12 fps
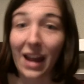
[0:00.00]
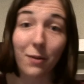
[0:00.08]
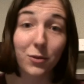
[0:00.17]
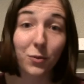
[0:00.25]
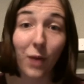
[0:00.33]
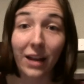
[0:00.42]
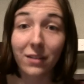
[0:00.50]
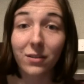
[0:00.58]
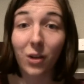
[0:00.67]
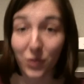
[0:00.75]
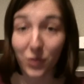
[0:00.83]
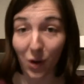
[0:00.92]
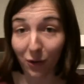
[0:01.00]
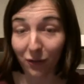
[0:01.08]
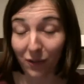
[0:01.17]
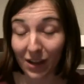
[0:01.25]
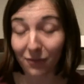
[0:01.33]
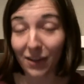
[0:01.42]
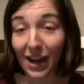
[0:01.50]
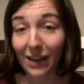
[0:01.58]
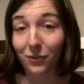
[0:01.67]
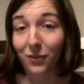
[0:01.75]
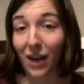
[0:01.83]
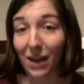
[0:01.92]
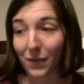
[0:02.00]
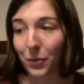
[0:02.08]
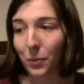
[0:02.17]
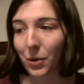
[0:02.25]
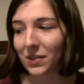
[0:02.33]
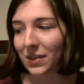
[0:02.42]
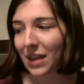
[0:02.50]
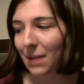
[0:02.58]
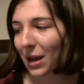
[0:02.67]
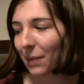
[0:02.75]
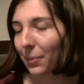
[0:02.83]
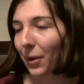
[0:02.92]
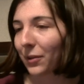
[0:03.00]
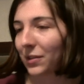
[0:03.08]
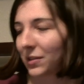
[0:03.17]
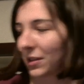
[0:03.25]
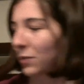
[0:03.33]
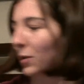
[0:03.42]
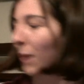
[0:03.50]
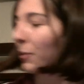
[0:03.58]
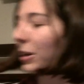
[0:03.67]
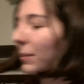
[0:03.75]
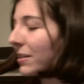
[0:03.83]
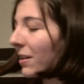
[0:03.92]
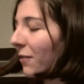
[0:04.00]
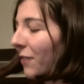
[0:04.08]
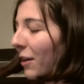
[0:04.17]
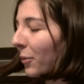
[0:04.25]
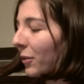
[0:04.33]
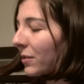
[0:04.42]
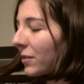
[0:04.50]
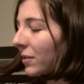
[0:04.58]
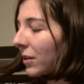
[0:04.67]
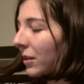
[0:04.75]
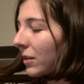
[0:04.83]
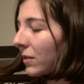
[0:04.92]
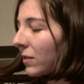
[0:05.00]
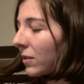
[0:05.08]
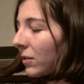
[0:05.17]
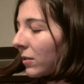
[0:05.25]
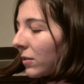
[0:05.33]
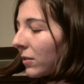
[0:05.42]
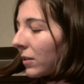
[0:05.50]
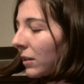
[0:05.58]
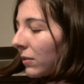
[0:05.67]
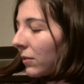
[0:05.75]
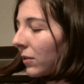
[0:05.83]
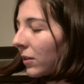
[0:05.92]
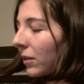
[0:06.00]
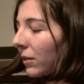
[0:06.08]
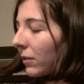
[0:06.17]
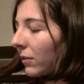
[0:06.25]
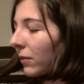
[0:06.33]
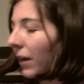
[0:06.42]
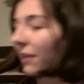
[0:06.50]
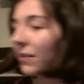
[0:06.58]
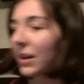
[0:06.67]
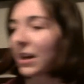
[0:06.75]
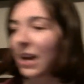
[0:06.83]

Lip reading: and I was right. Those are, in fact, 5 of the ones that MacBall listed, so I will give myself 5 points. 1, 2, 3, 4, 5.